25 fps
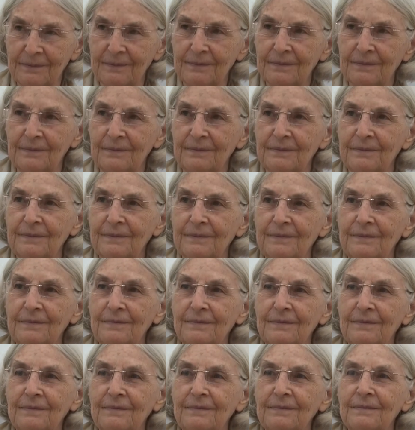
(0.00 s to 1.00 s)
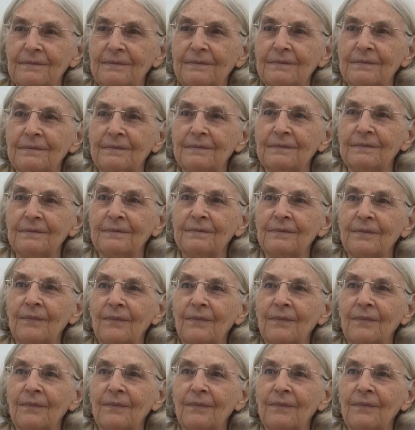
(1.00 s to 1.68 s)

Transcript: Nothing is said.